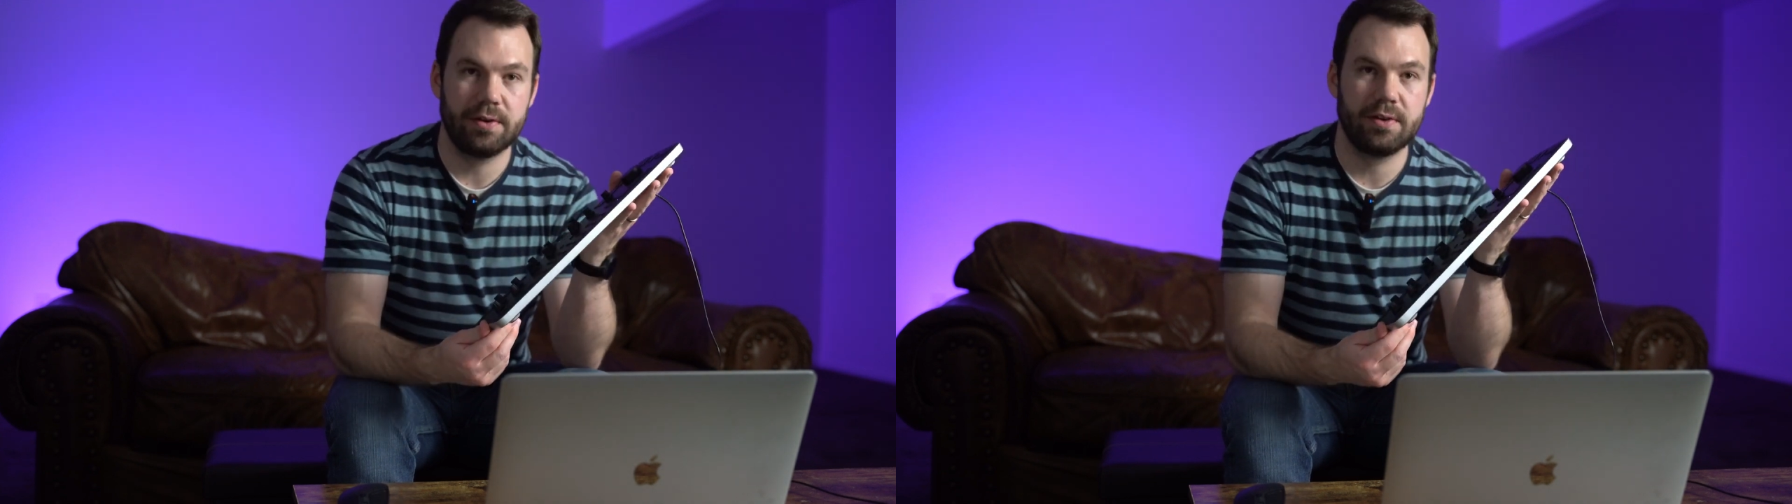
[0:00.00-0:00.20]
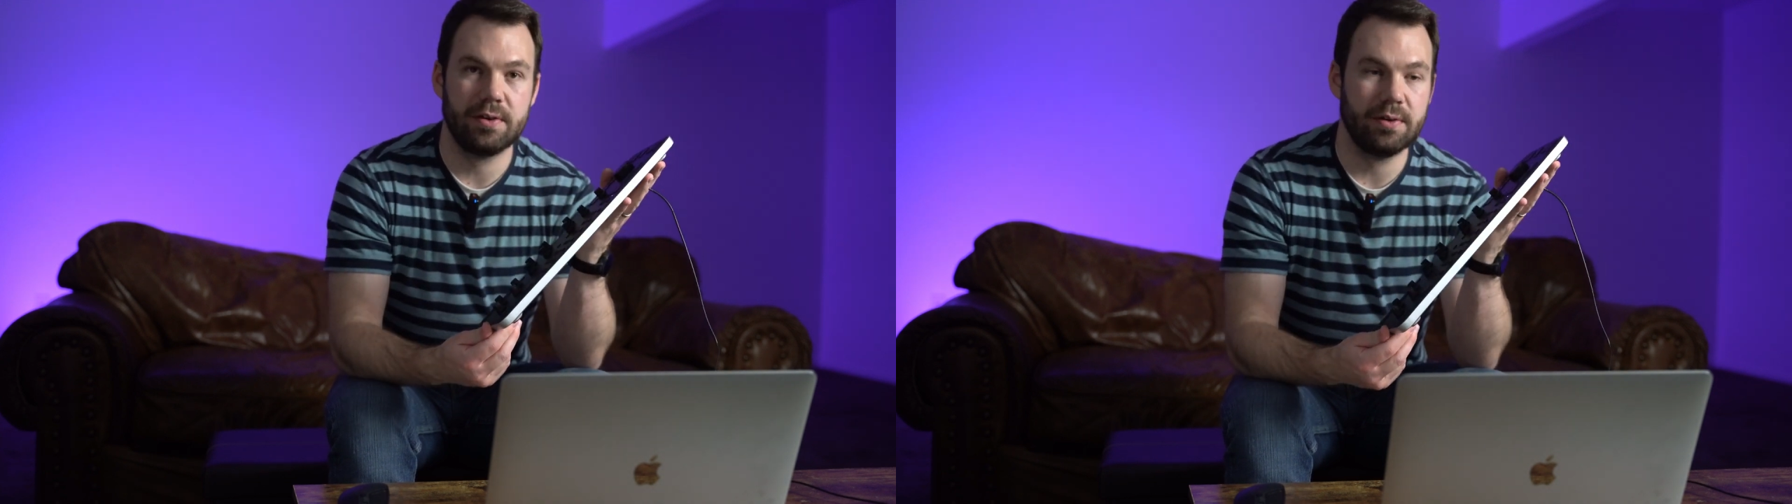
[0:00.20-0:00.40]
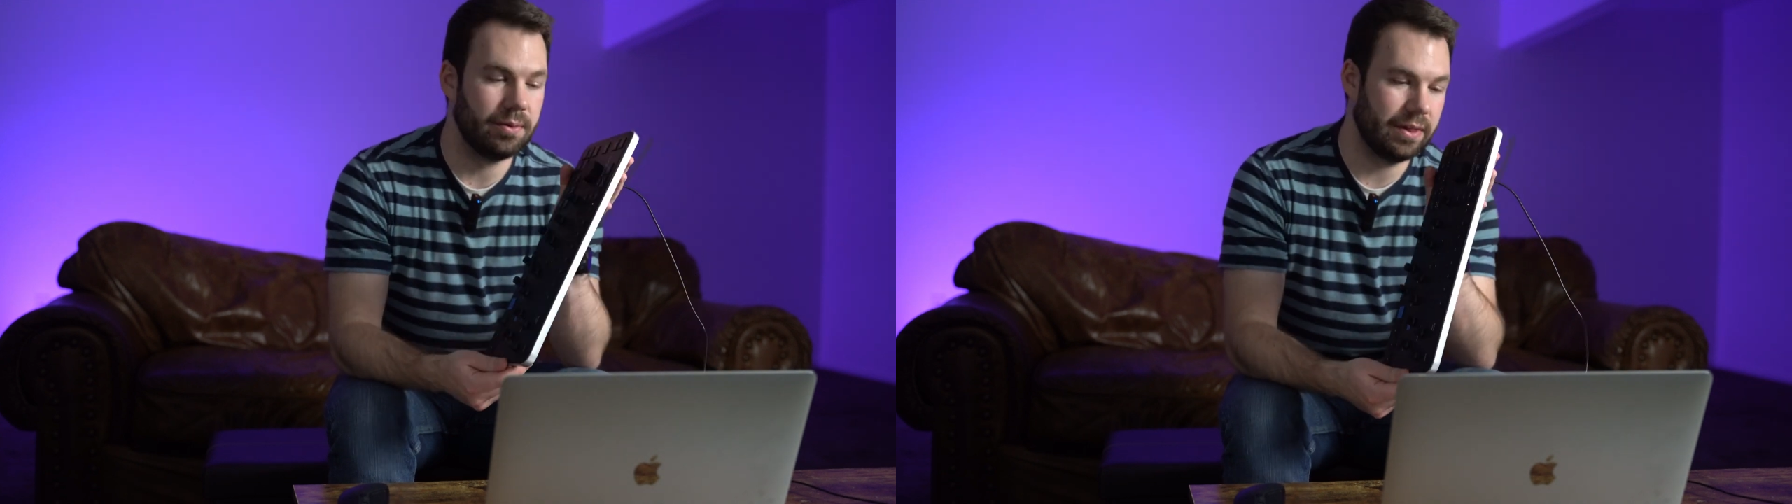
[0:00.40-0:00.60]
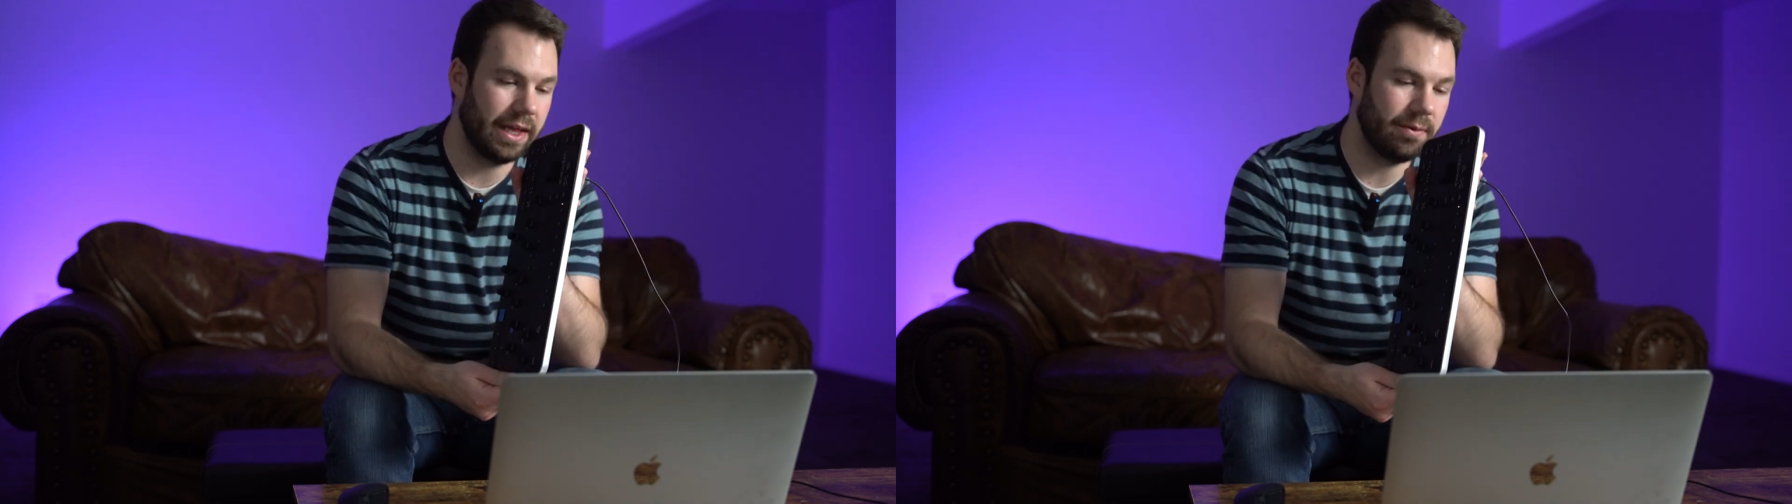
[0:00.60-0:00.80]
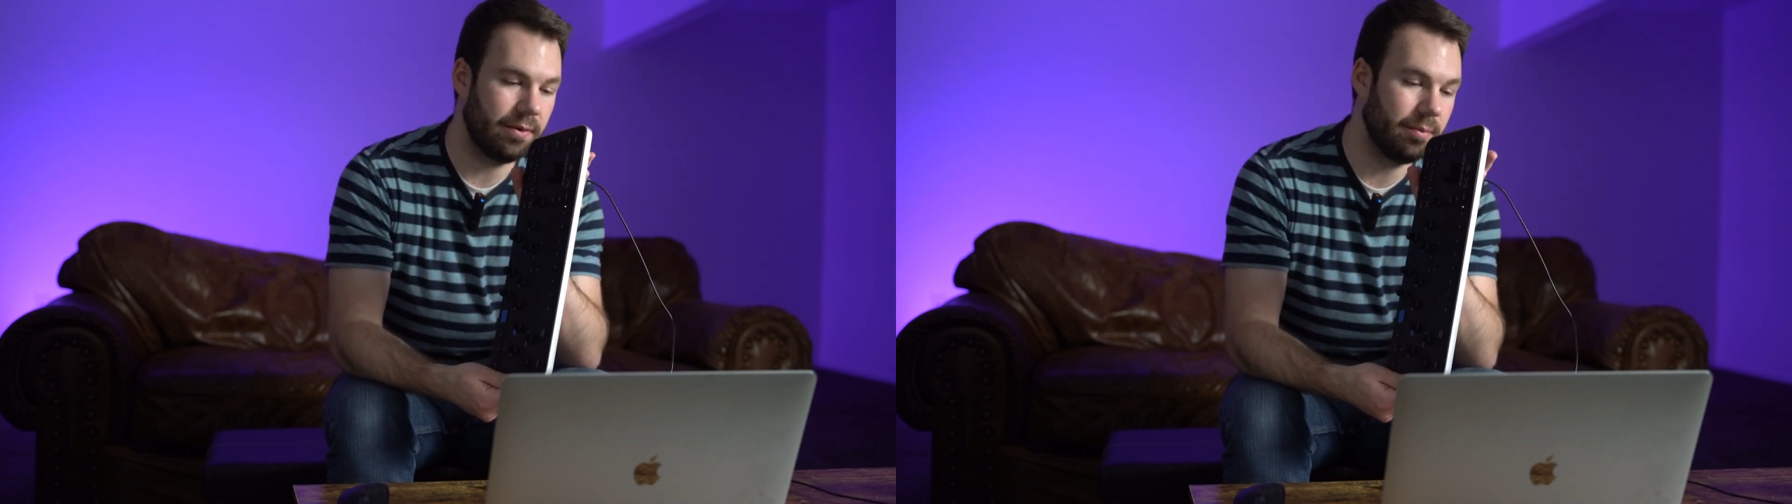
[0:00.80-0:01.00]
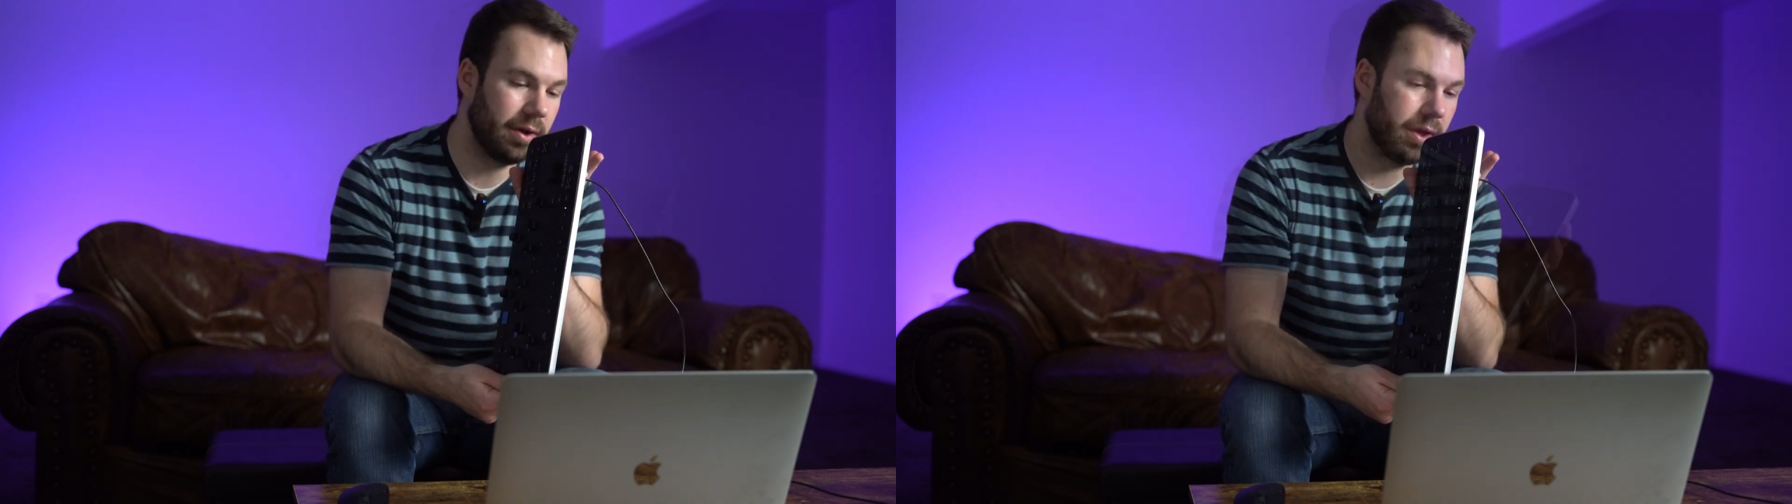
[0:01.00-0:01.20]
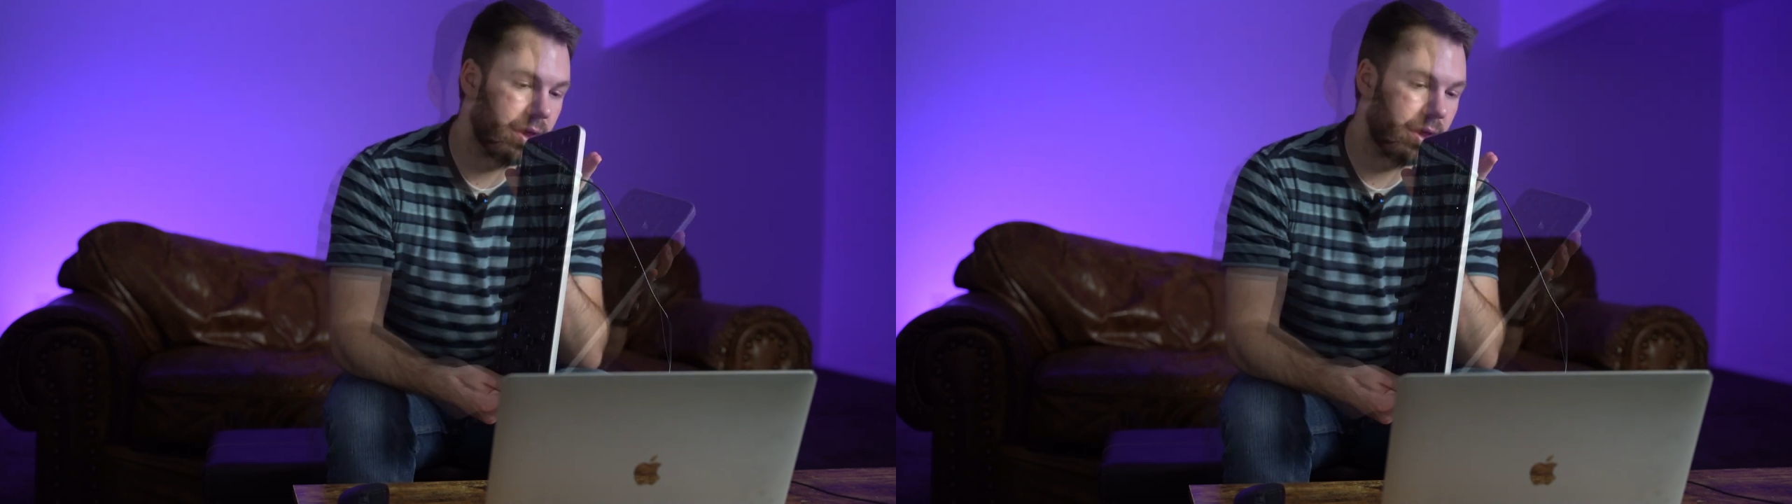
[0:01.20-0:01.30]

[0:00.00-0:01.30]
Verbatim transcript: to Lightroom.